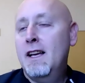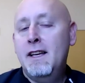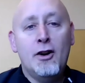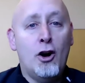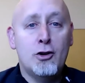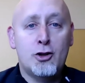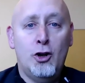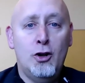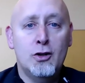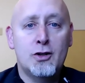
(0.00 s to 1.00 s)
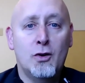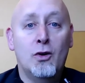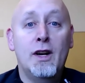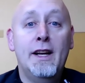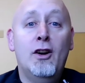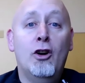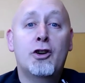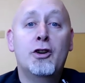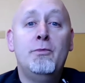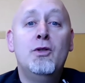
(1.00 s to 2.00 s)
in our church or in our
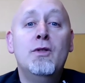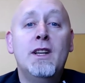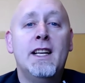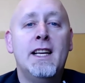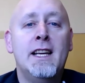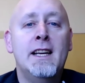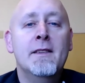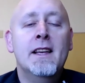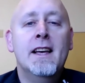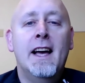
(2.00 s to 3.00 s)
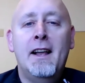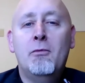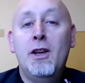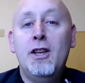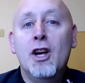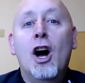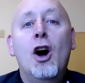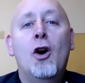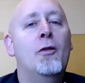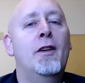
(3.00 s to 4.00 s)
community, and we
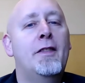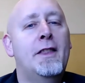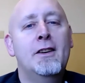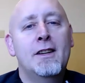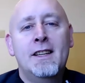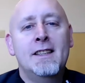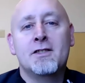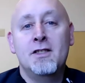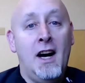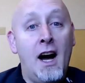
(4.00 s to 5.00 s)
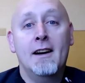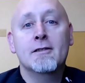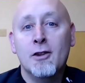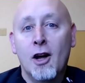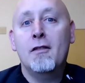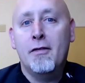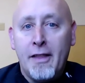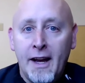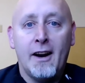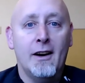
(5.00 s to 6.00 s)
know that there is not love
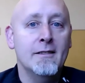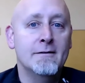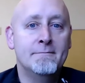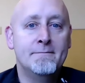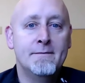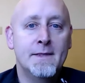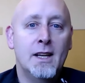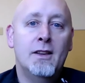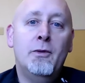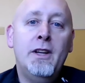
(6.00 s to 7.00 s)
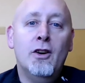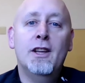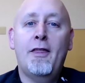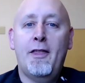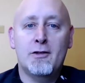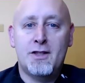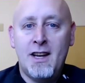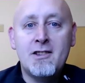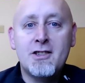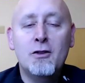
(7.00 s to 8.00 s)
there? We know that there's
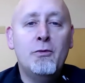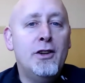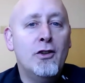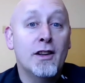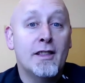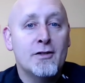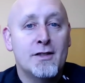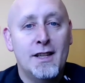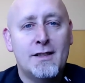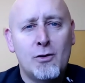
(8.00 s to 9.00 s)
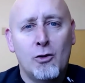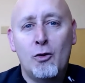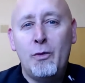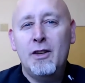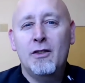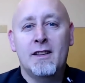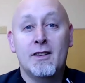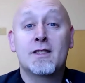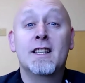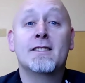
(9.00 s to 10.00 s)
tension. We know that there's discord. We know that
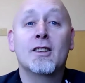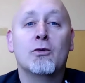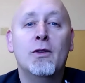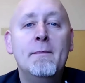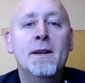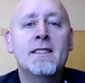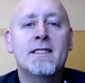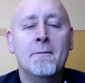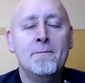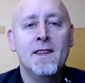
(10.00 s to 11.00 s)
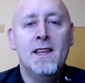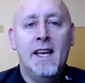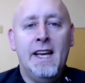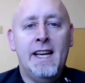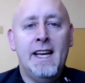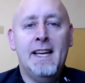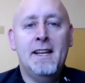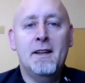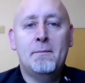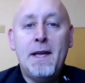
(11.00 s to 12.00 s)
there's disagreements.
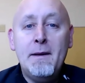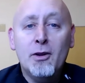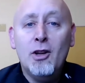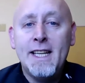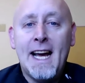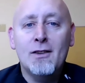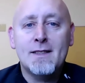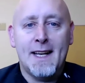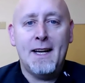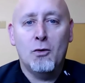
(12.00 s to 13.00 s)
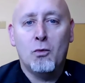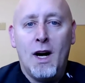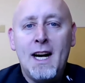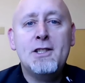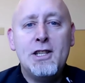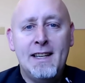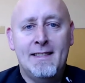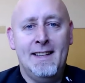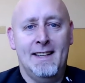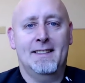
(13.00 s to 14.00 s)
And people on the outside are
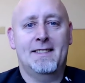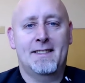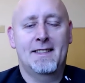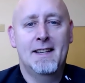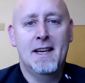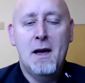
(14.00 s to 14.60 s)
watching this.